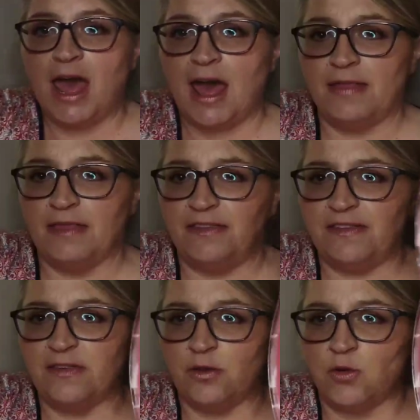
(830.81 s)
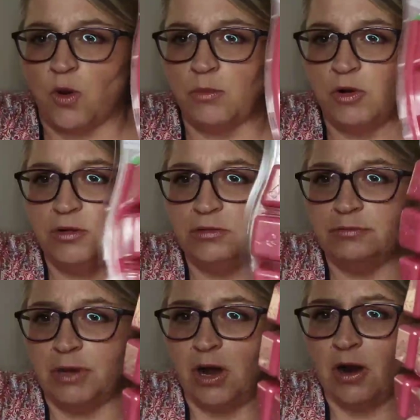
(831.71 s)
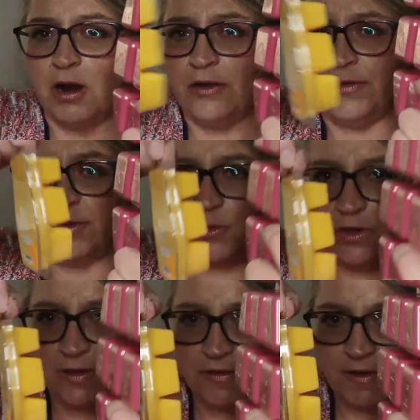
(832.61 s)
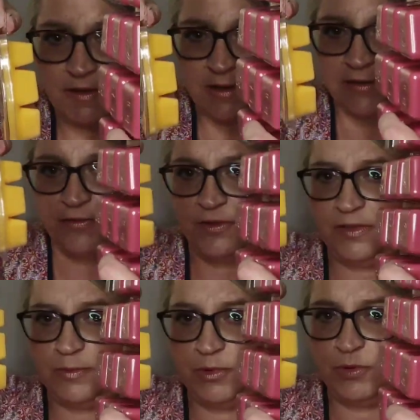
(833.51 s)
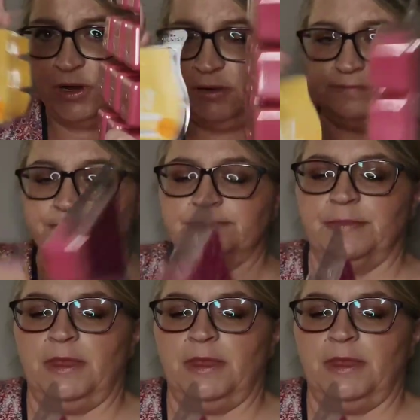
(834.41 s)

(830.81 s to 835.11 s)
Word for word: And this is a normal bar, so you can see the difference between,